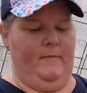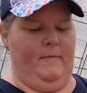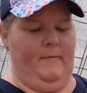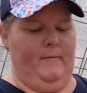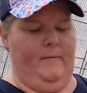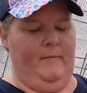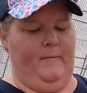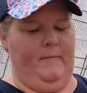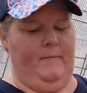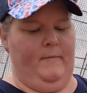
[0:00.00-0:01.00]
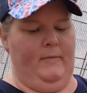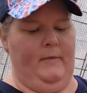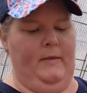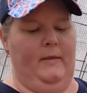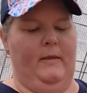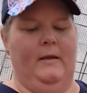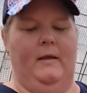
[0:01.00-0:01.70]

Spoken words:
(no one is talking)